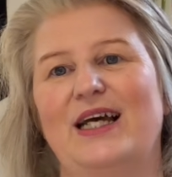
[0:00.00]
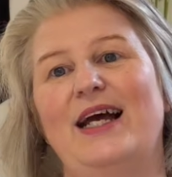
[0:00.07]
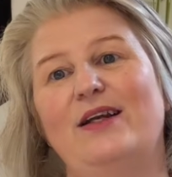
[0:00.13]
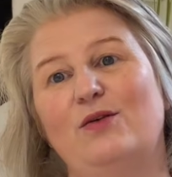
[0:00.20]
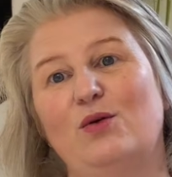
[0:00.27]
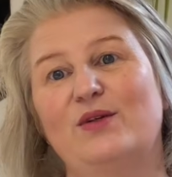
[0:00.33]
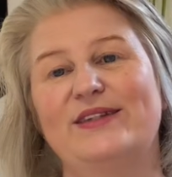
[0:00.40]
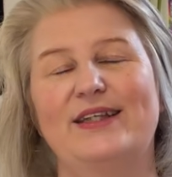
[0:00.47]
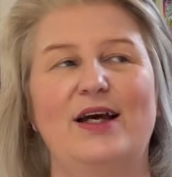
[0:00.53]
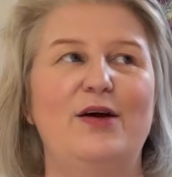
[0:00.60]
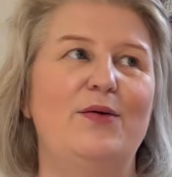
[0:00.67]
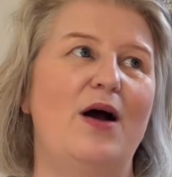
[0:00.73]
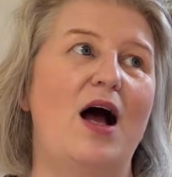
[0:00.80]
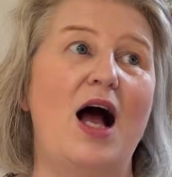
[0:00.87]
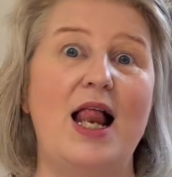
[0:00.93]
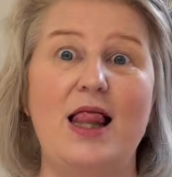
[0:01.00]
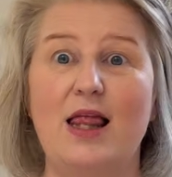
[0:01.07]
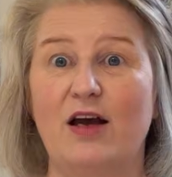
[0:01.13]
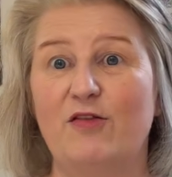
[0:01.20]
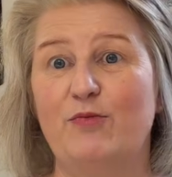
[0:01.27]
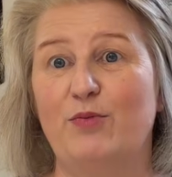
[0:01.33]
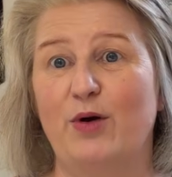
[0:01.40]
and also I
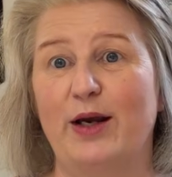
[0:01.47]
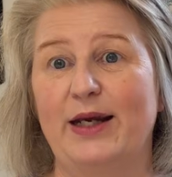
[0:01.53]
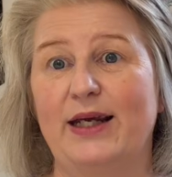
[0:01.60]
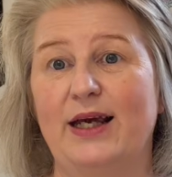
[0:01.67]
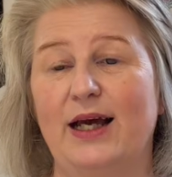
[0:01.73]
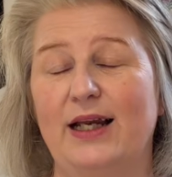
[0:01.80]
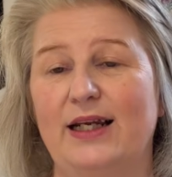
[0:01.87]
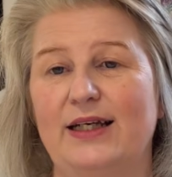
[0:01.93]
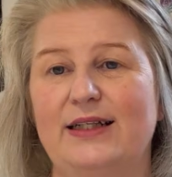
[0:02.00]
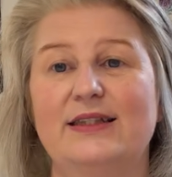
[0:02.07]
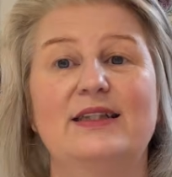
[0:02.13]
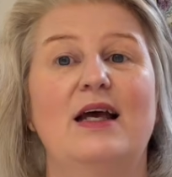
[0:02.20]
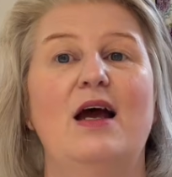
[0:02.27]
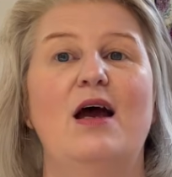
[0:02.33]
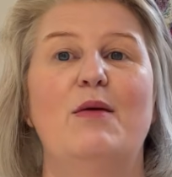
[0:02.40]
love bright colours.